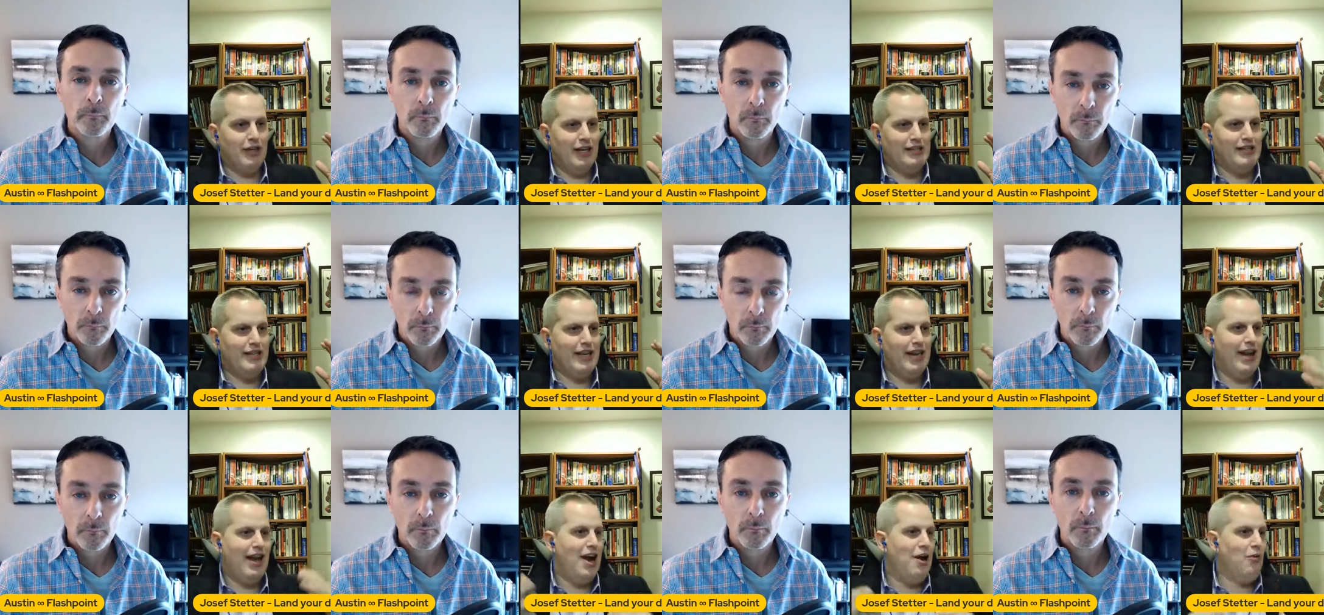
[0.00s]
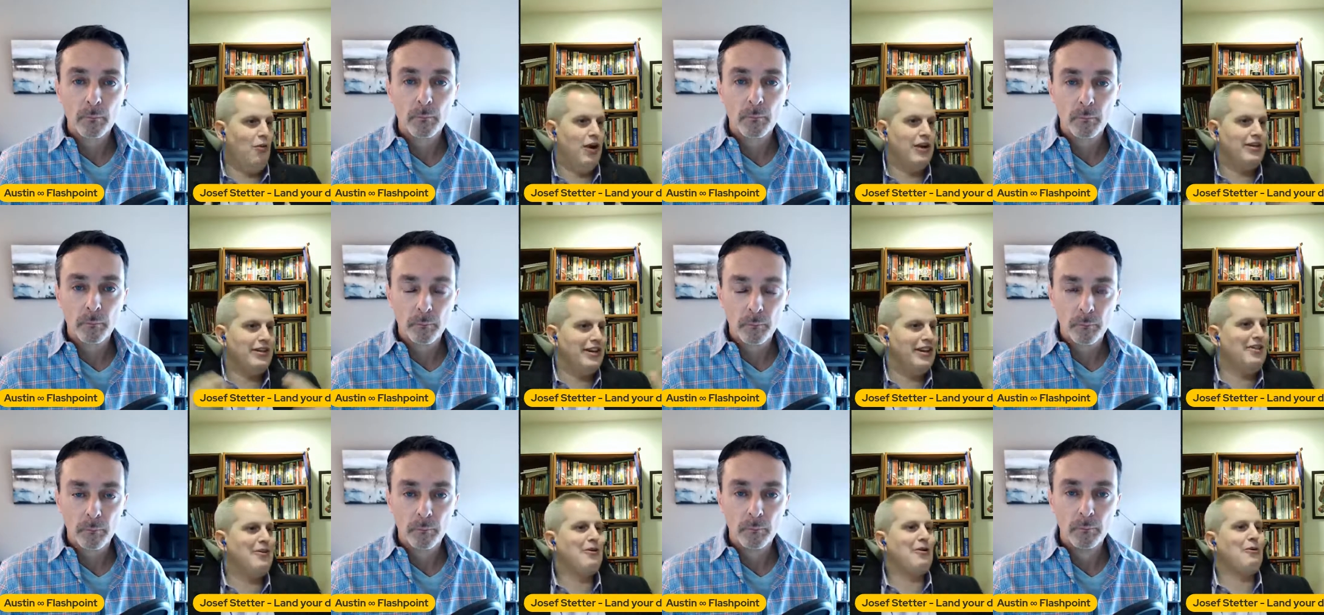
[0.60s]
Speaker 1: Let's say I want
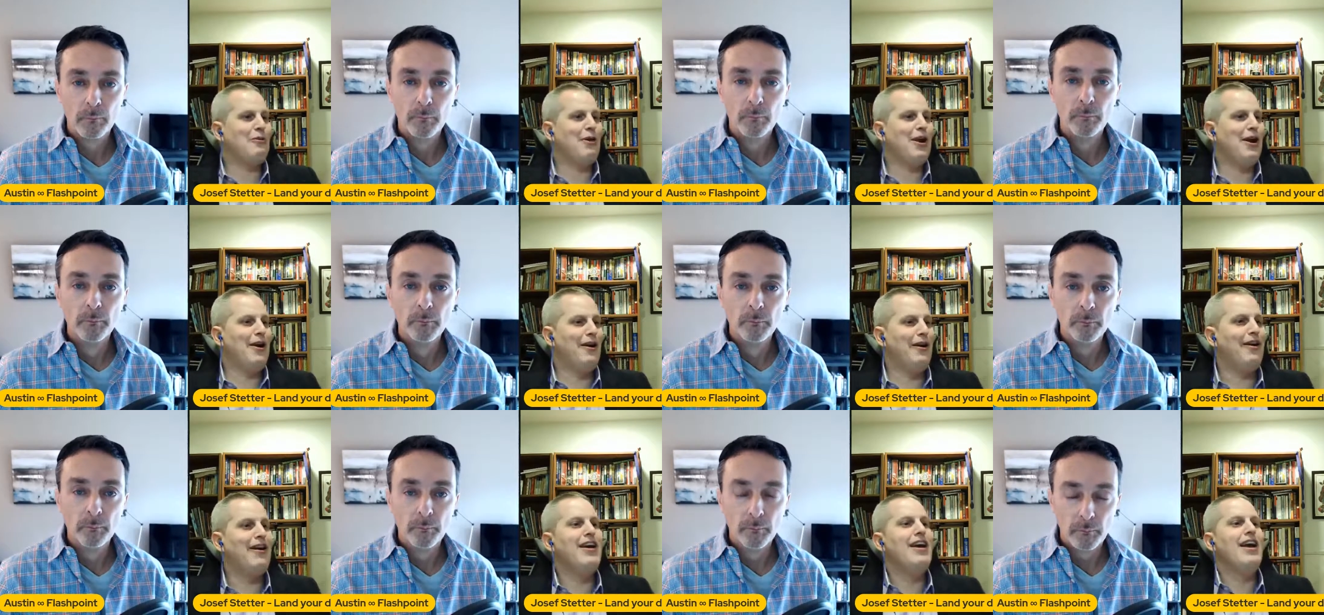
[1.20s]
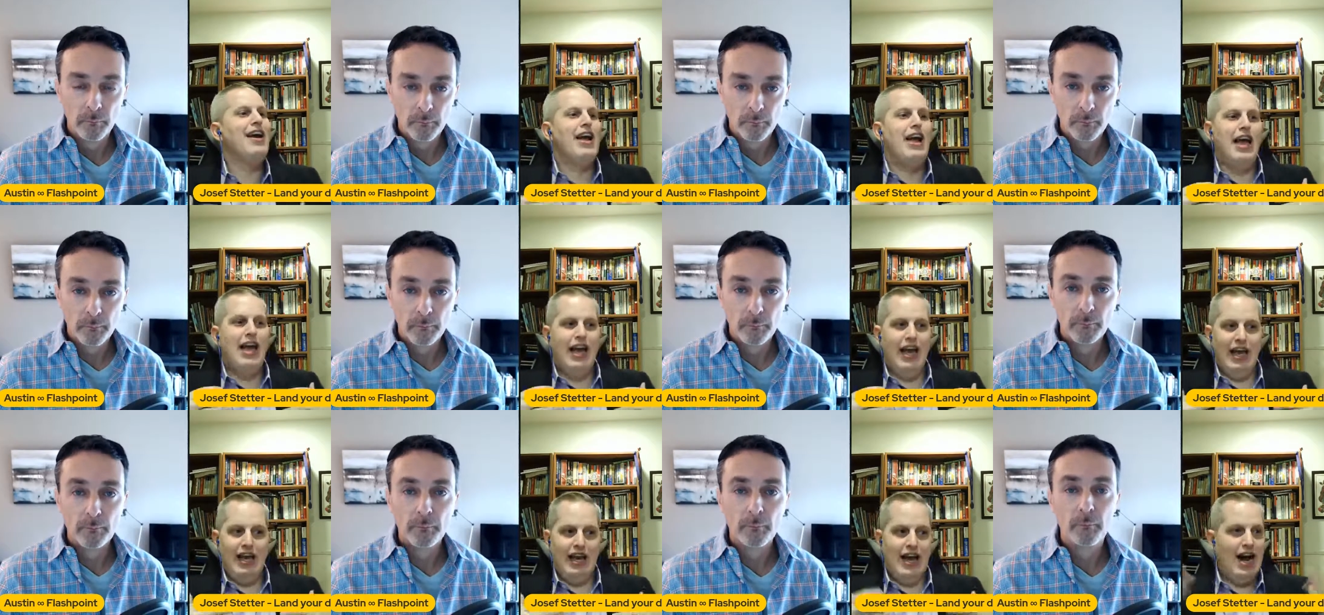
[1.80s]
another career,
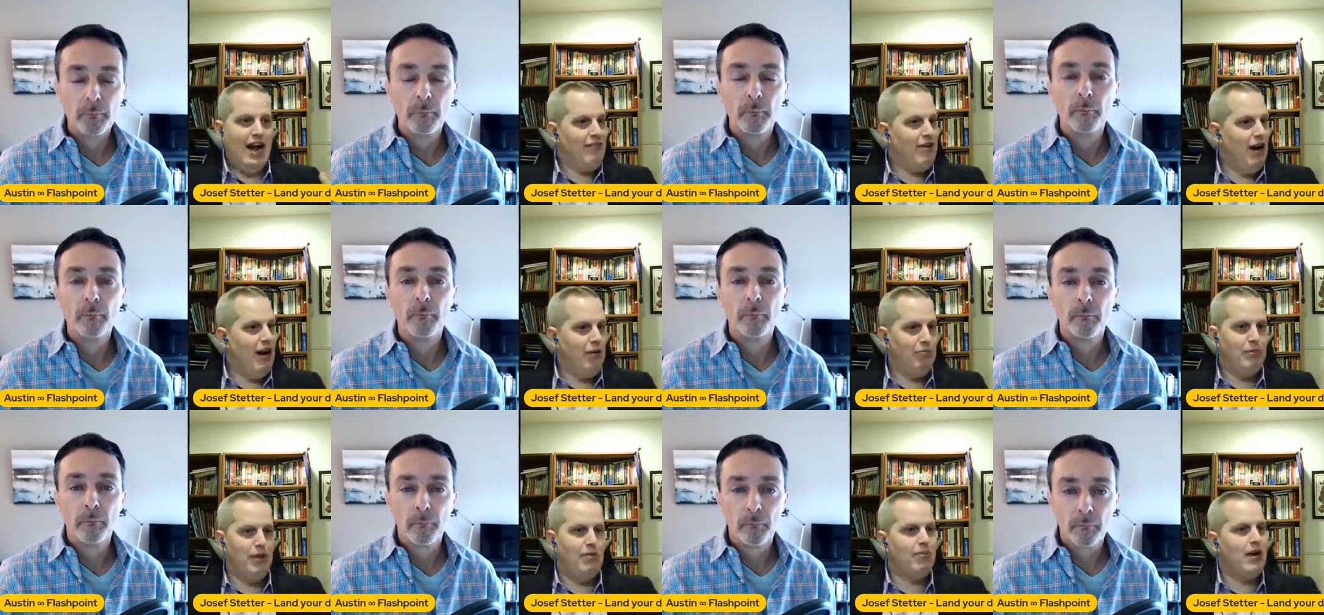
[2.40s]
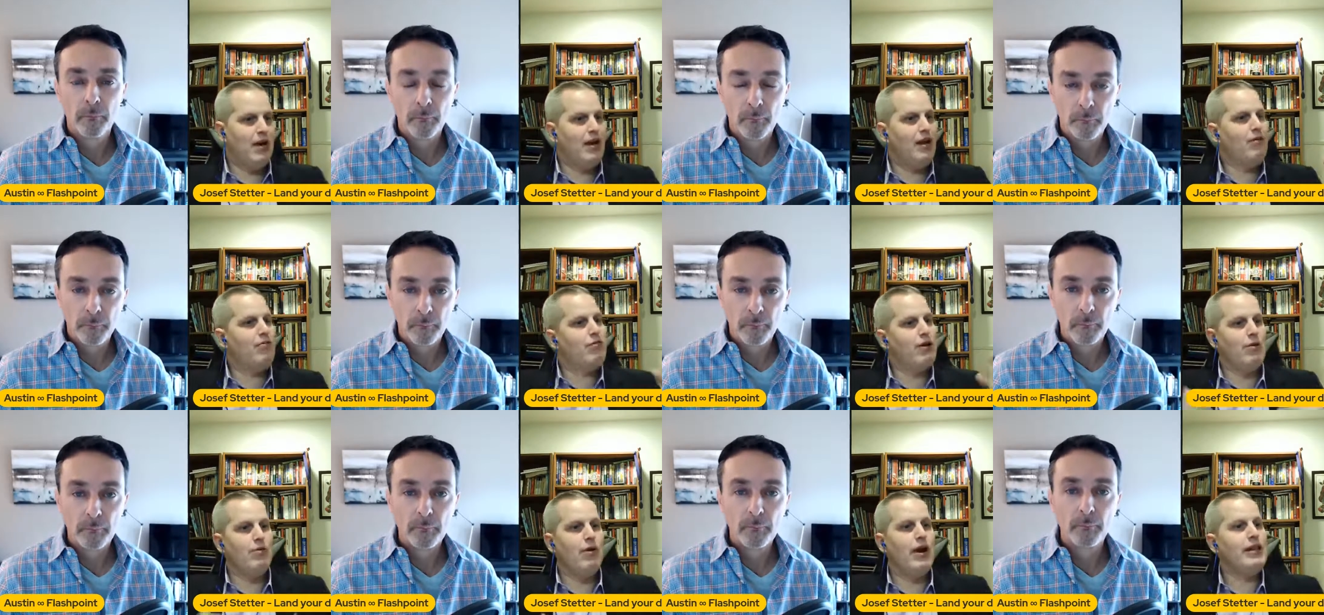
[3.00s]
and I've helped them kind
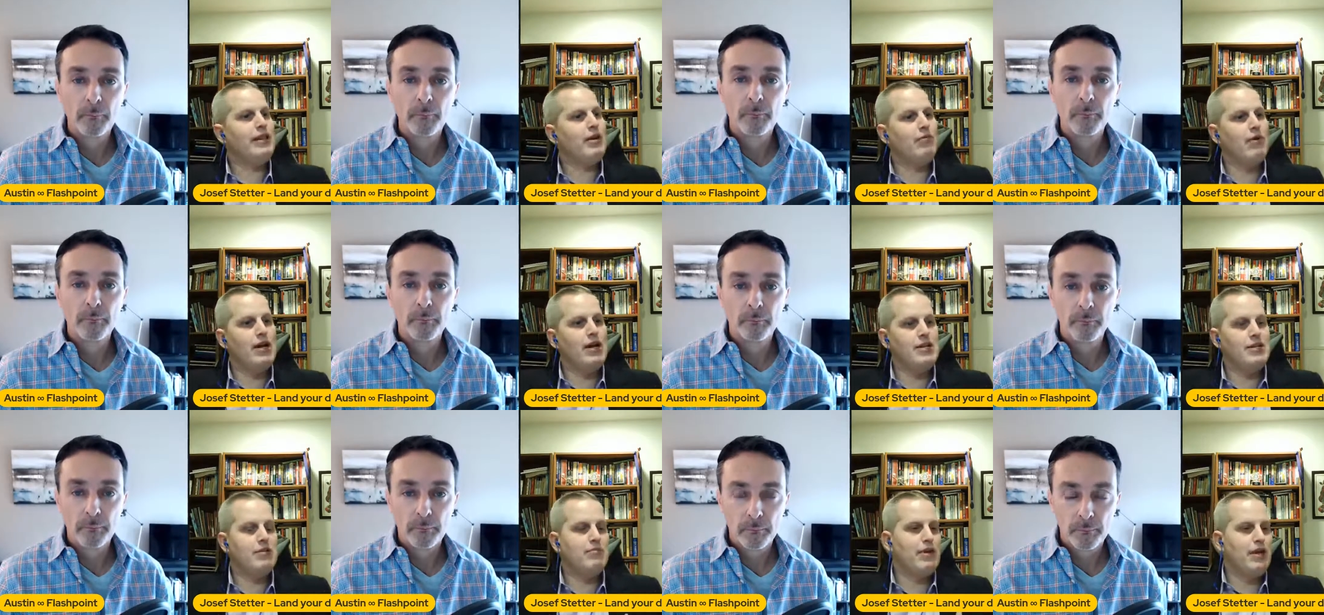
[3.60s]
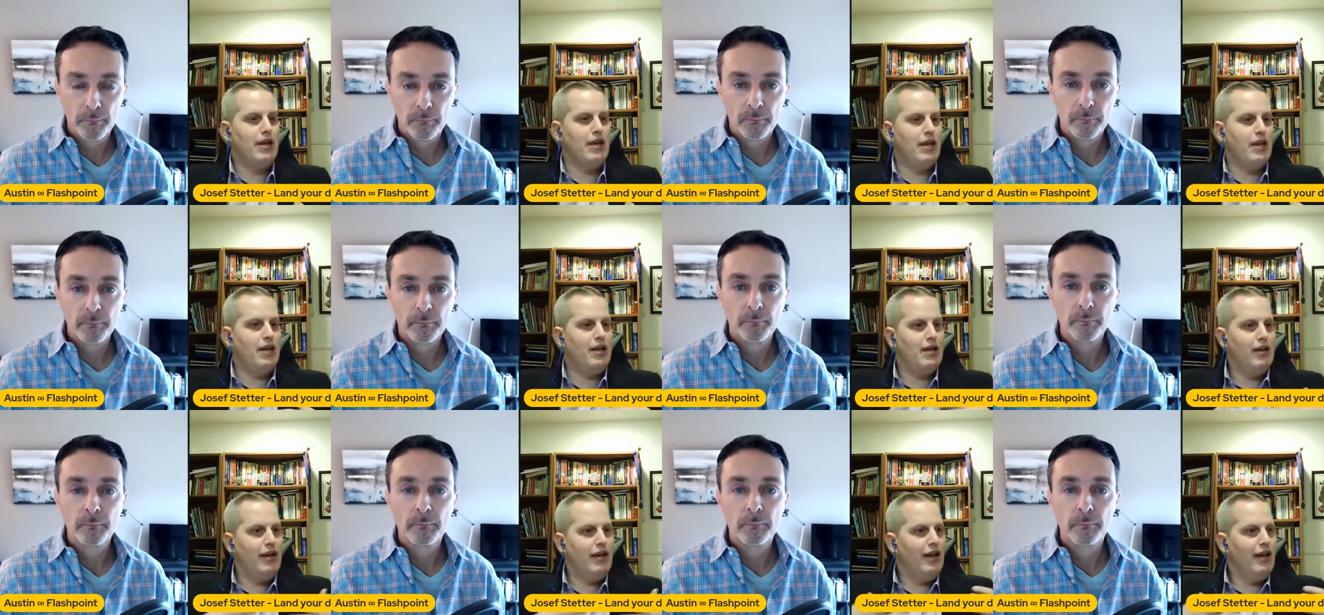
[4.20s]
of rewrite the
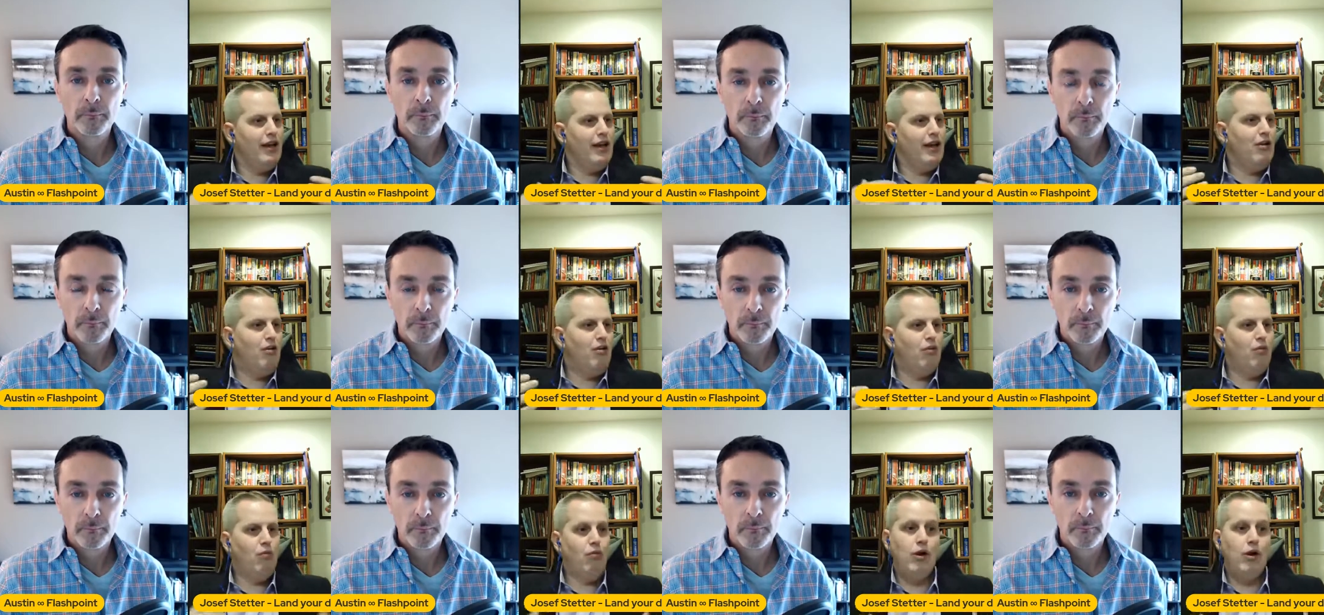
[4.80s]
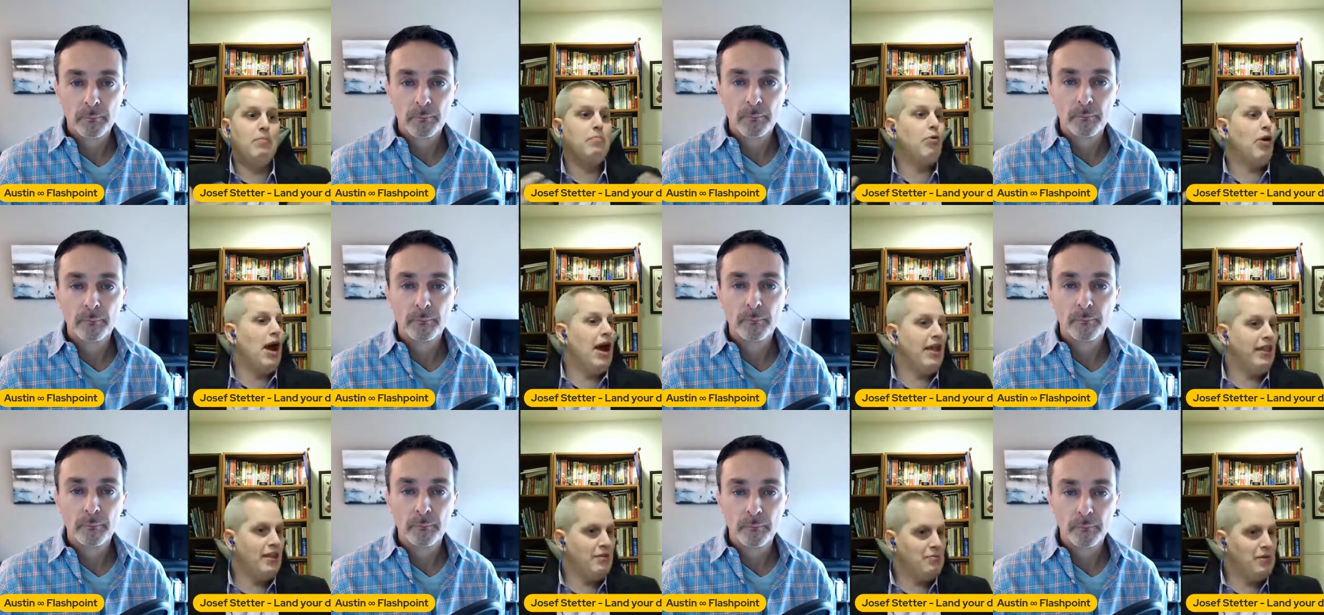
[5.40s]
resume,
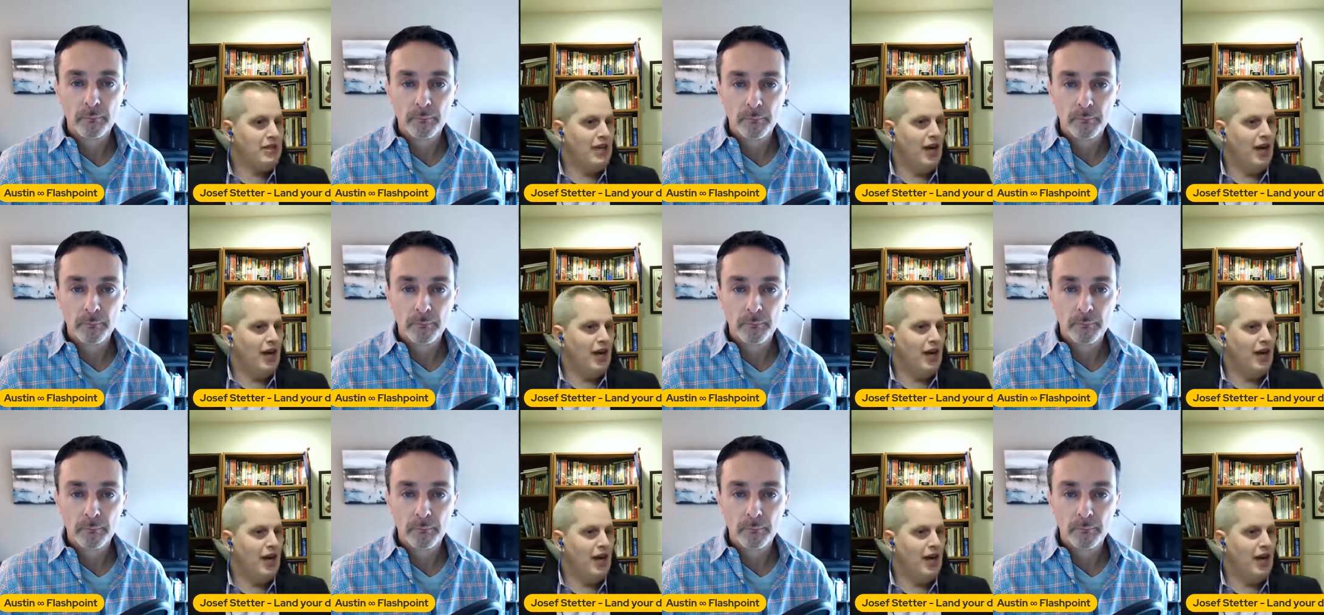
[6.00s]
rebrand